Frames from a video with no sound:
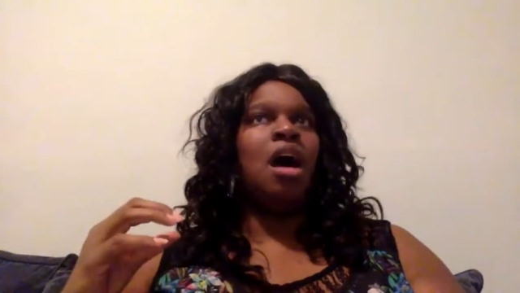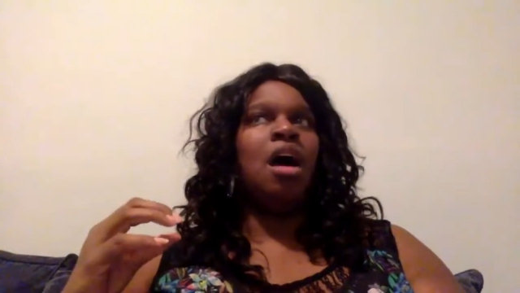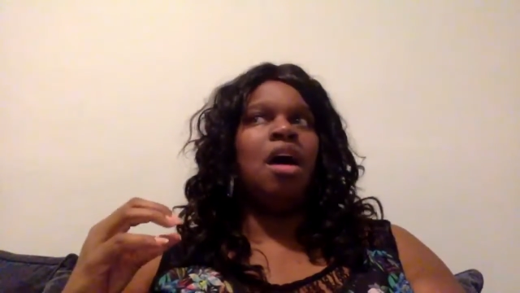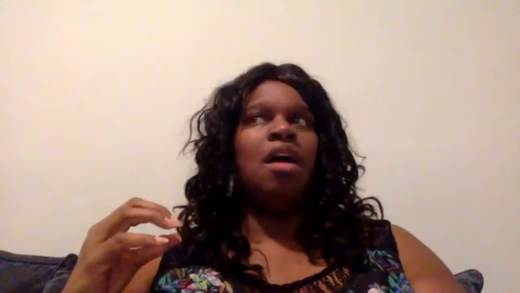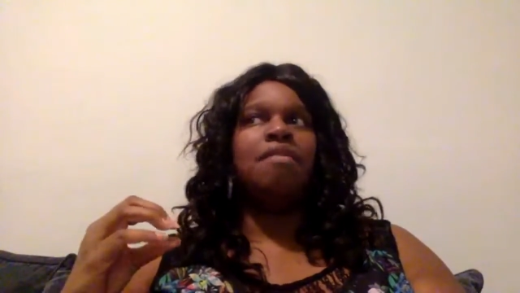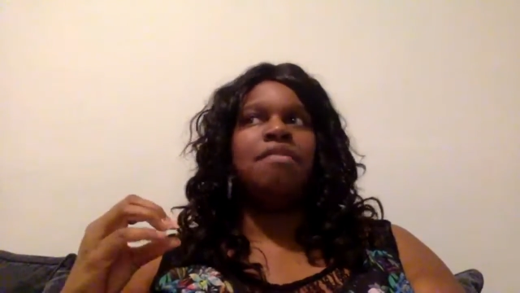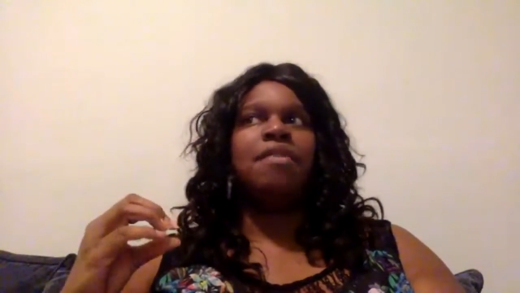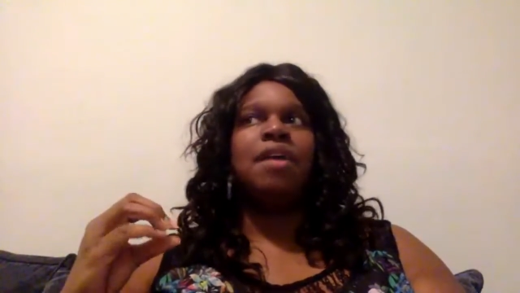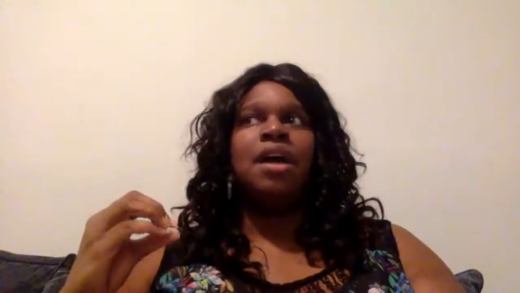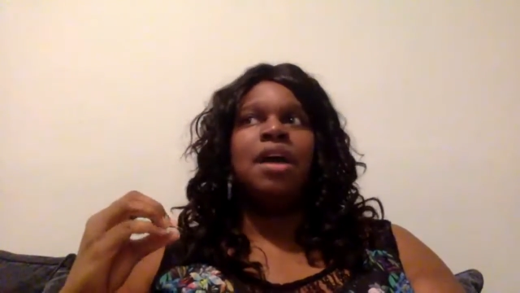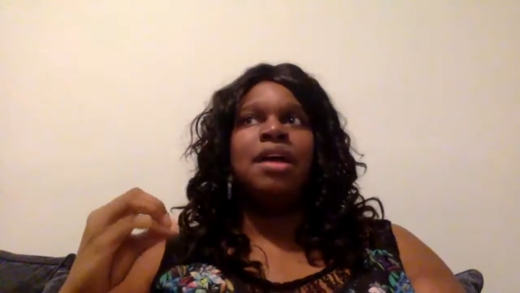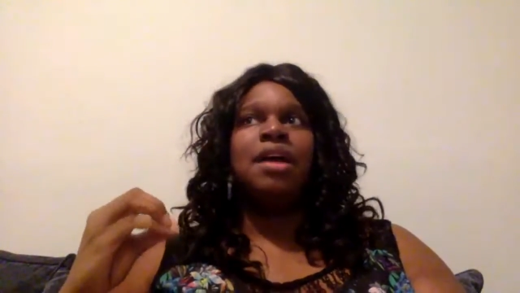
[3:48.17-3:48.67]

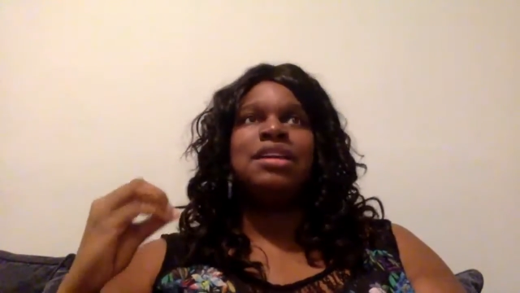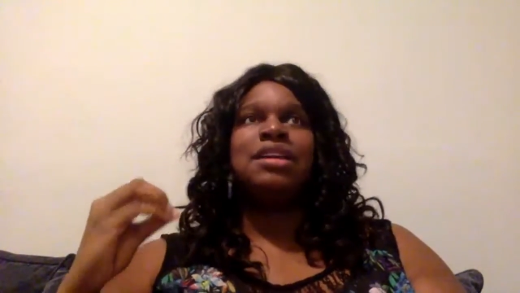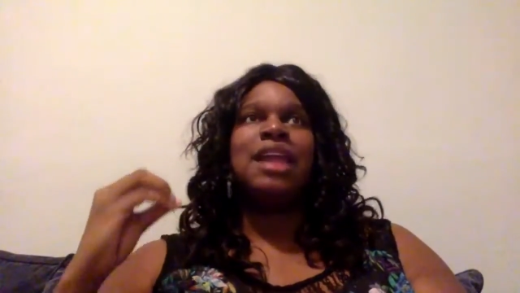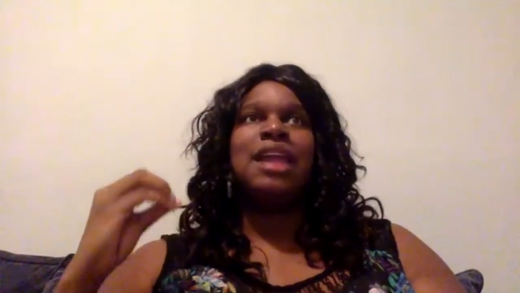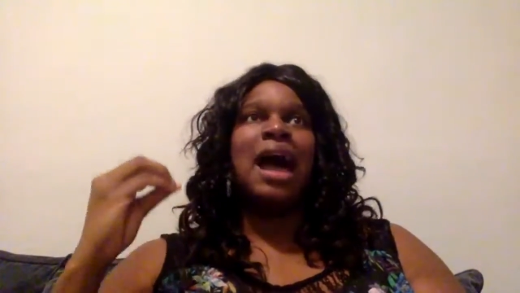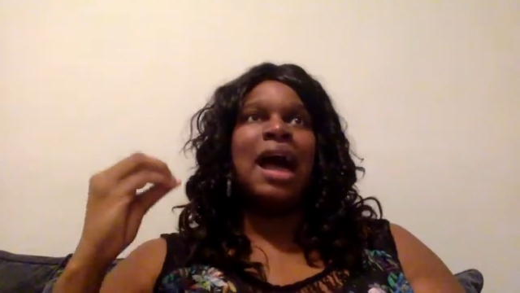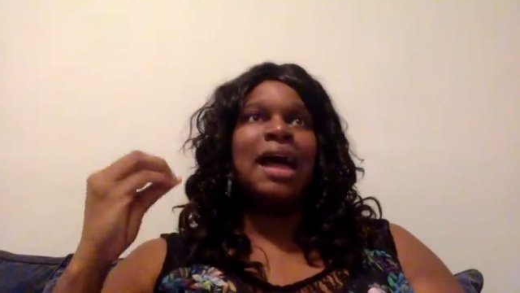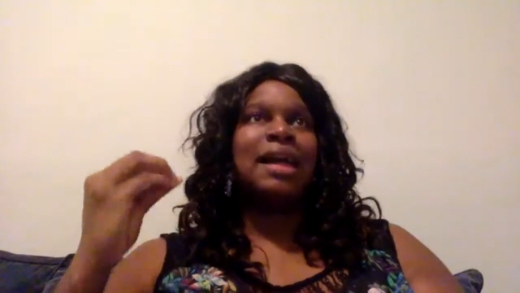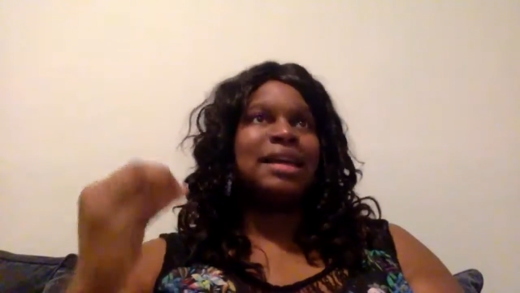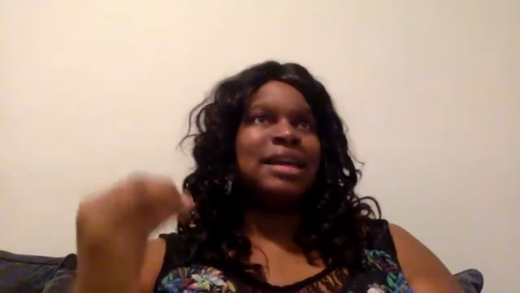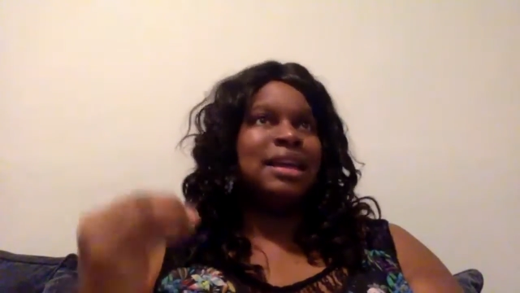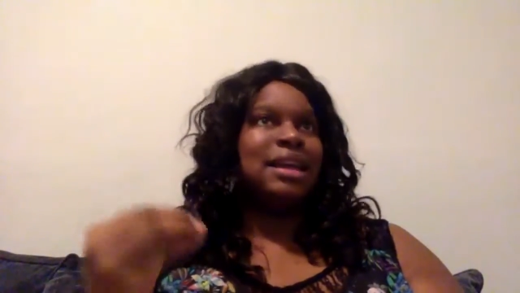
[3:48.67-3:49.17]
of
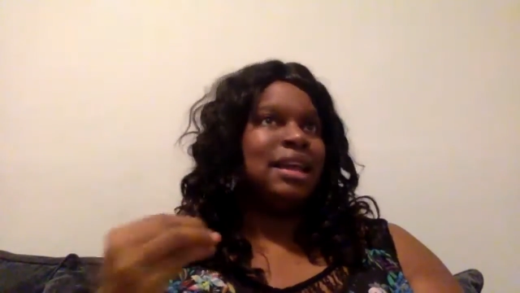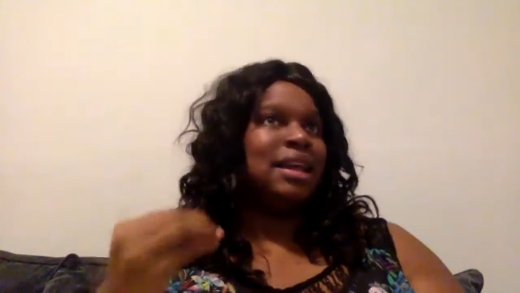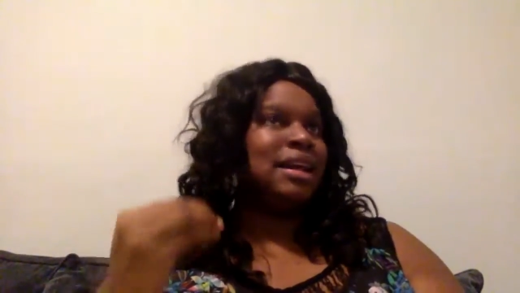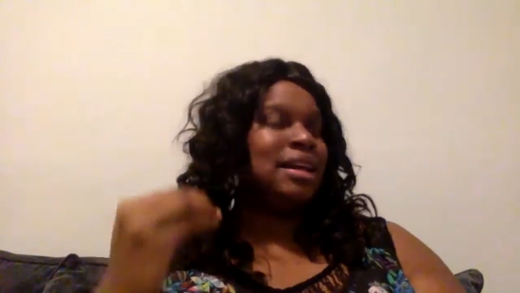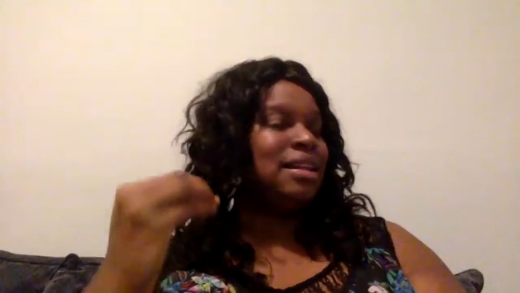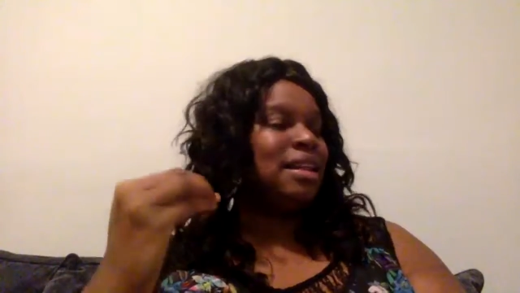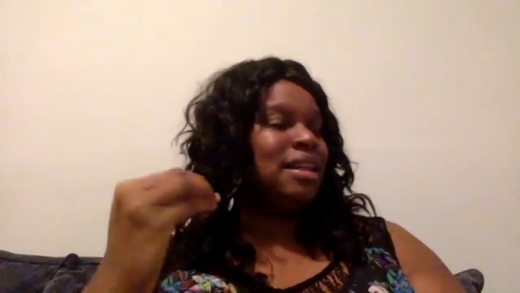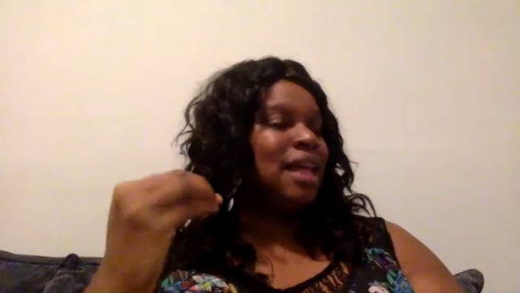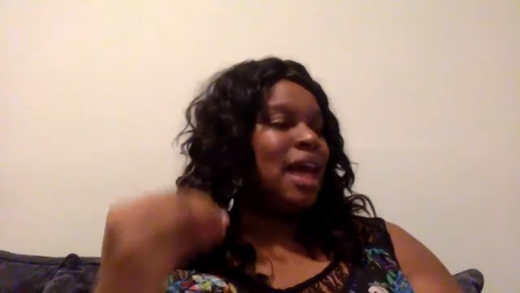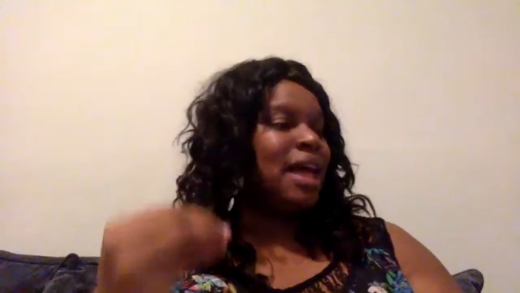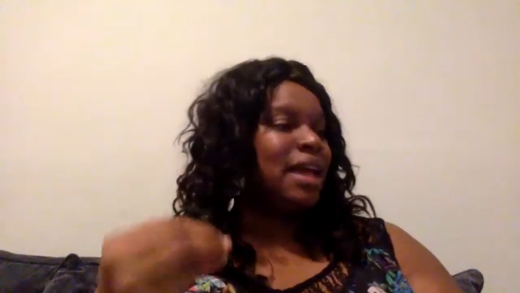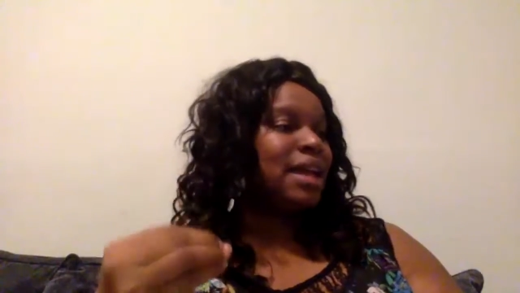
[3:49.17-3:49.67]
not
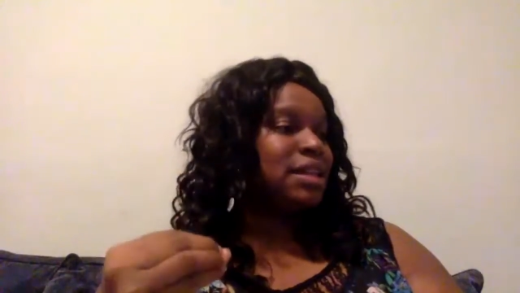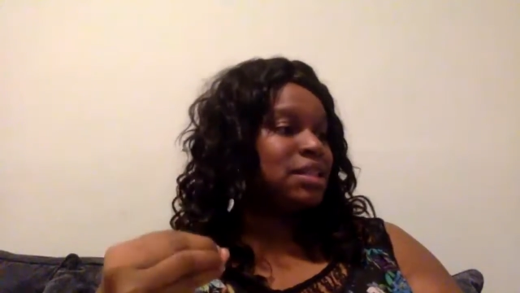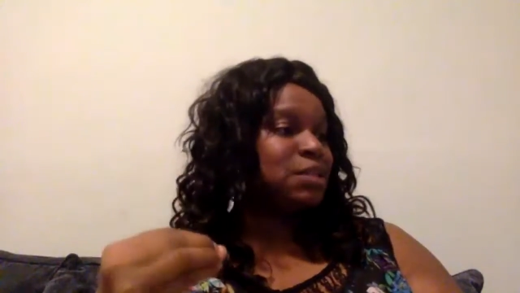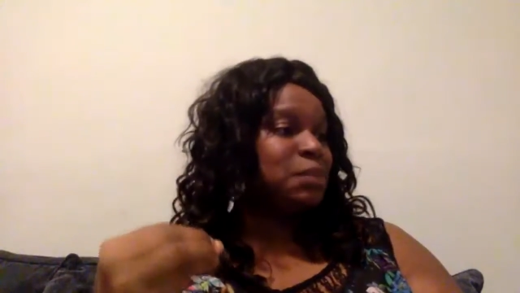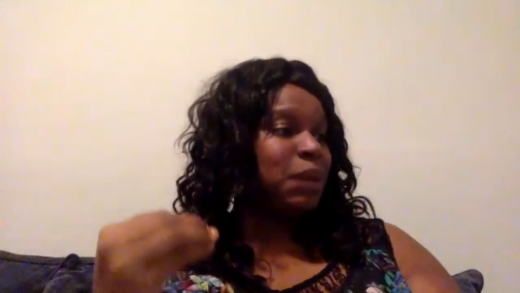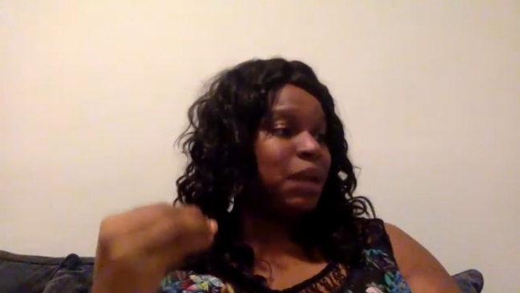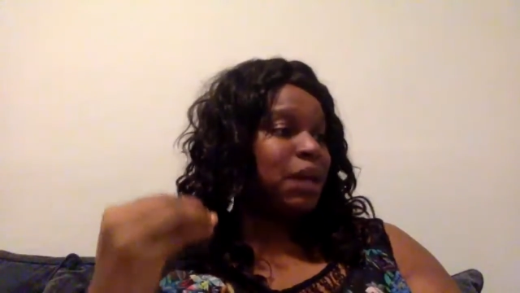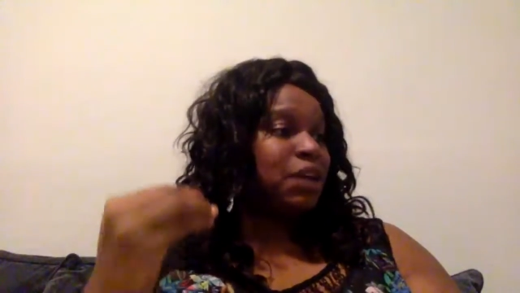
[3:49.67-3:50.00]
getting clients,